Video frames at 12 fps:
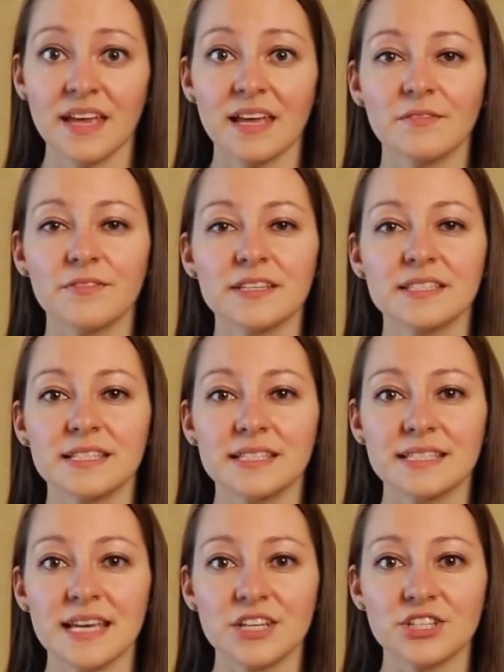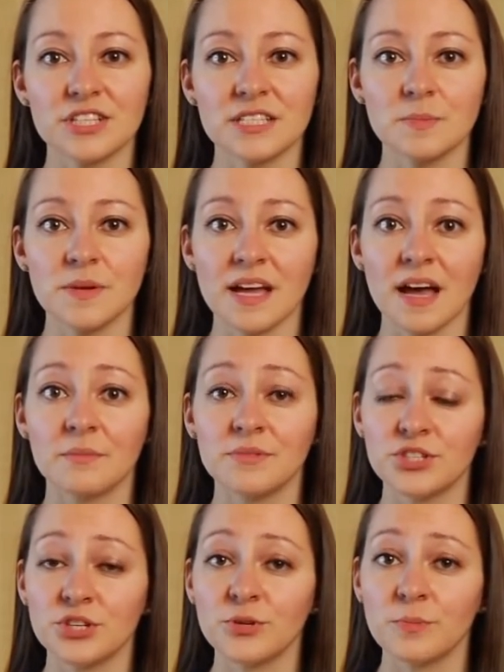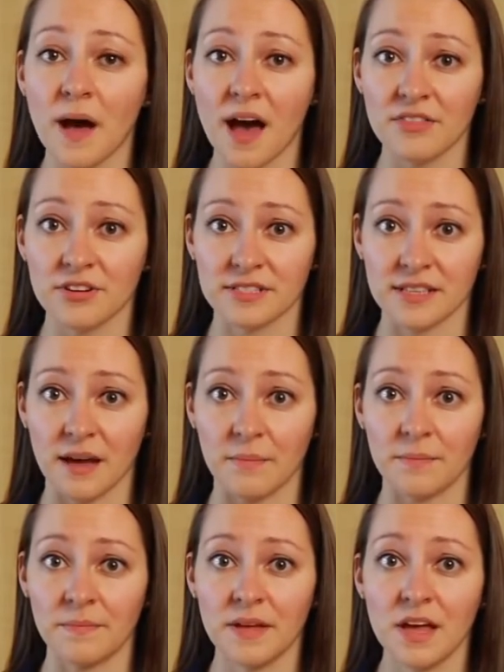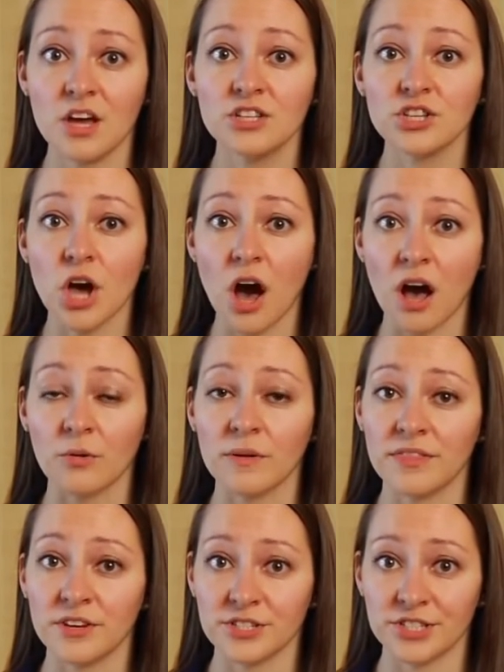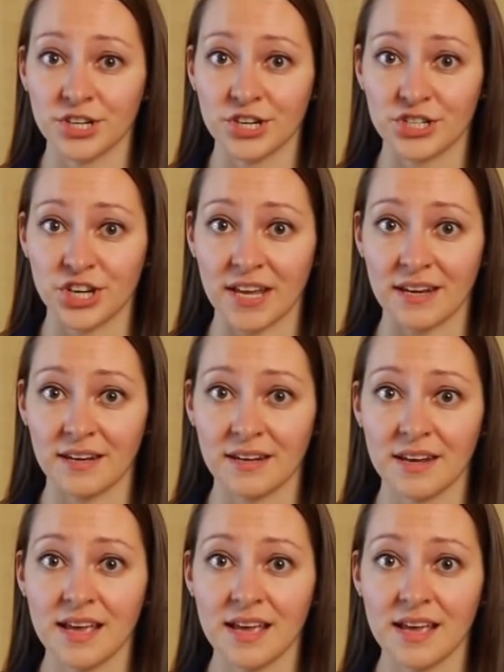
If the sensations become too bothersome, talk with your surgeon.